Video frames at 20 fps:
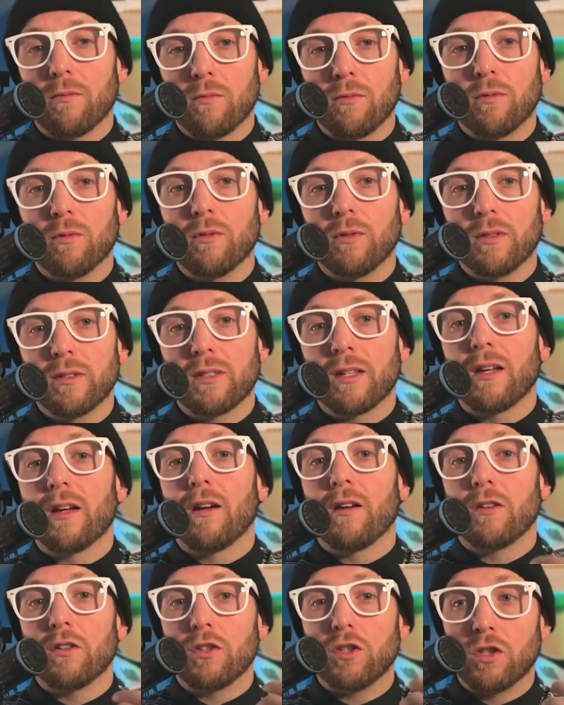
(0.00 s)
rules
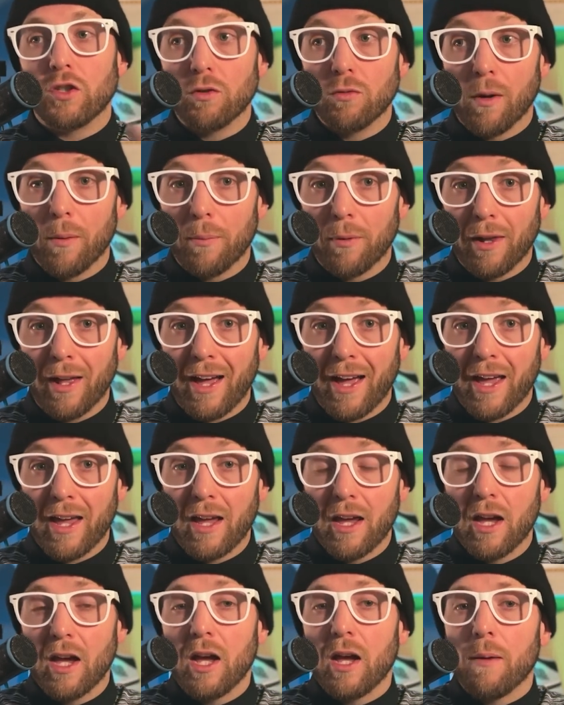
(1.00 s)
do apply,
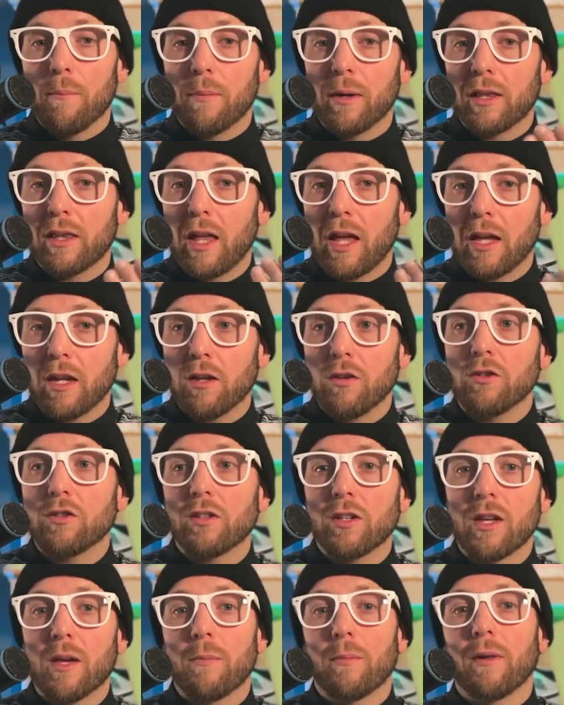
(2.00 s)
but they
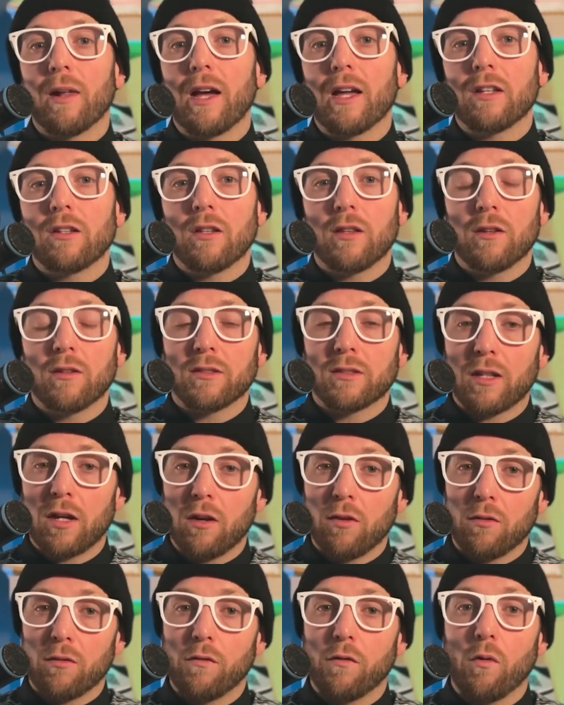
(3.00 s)
usually apply to those that
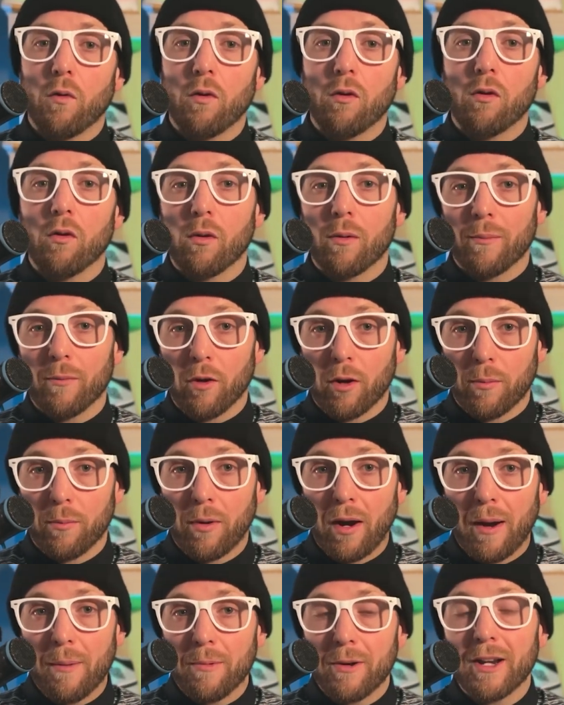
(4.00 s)
own 4 or more
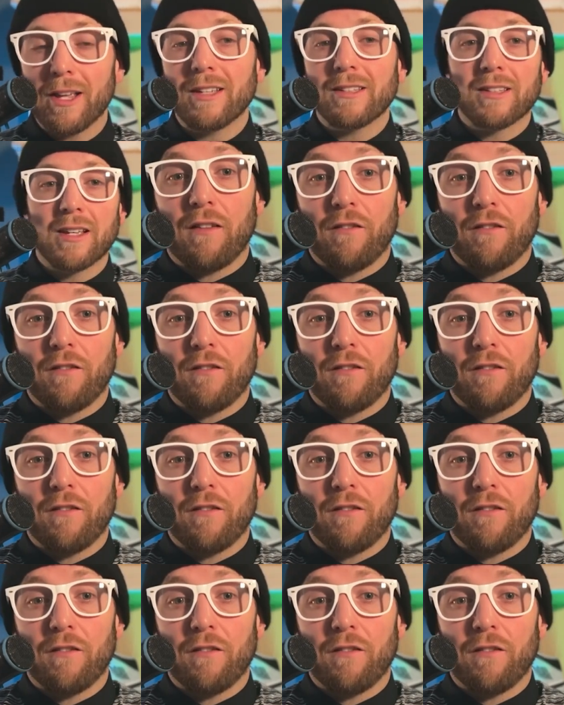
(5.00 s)
properties.